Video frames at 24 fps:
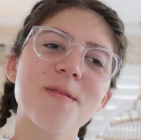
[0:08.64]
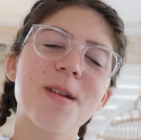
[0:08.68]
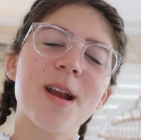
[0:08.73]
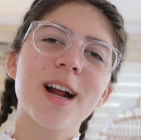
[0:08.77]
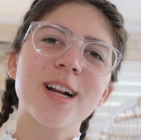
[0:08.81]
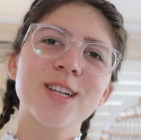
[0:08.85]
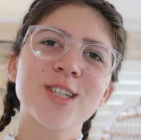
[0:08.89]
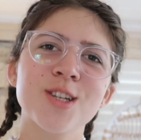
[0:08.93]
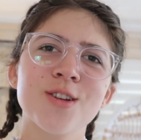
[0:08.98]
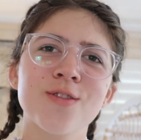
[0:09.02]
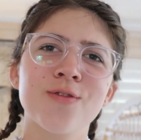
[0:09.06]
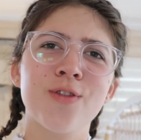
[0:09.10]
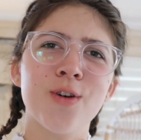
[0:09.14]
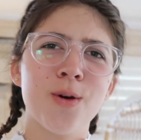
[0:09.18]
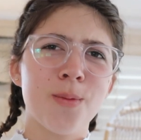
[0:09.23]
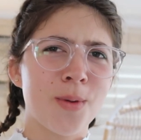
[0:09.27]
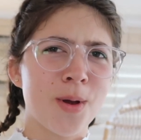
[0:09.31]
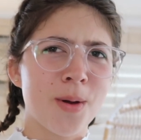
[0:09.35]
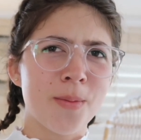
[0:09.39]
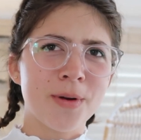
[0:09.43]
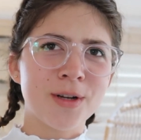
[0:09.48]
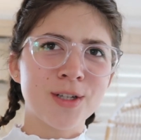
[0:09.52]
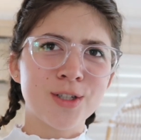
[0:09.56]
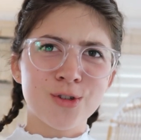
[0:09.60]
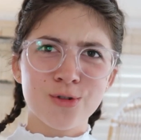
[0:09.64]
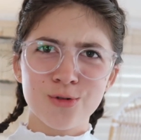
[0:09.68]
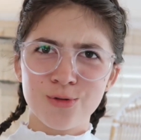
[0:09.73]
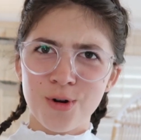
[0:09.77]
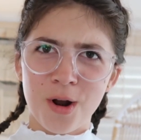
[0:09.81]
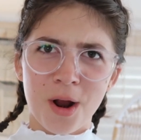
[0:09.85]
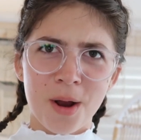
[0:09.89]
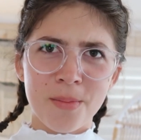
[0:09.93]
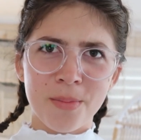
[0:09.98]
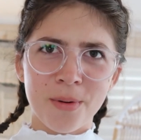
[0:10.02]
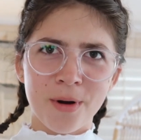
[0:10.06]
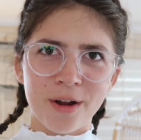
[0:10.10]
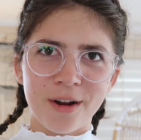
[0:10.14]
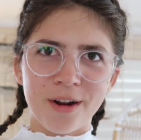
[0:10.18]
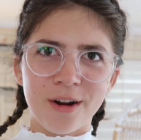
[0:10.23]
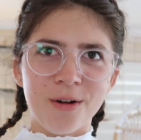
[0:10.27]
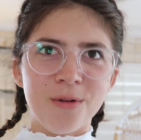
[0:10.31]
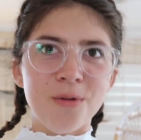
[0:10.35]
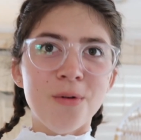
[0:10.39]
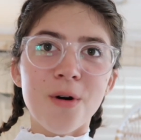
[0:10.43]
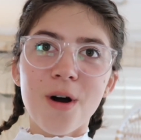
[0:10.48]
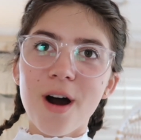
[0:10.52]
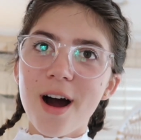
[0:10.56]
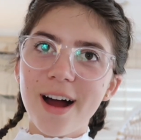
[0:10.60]
time that I'm actually filming on my tripod in
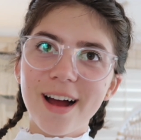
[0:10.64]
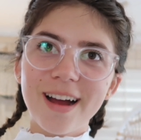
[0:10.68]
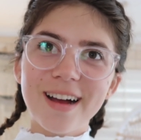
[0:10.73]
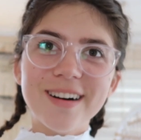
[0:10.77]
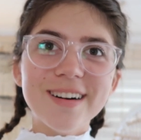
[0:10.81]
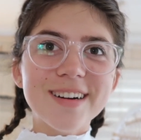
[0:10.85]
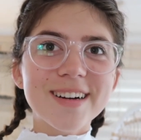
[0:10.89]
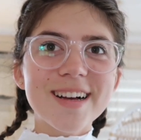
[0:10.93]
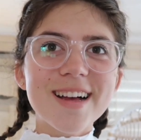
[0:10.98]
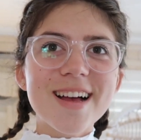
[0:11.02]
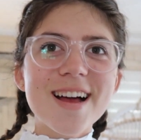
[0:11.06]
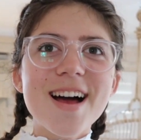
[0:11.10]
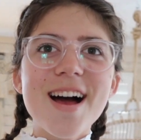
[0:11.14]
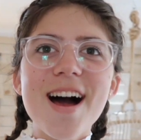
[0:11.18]
a while.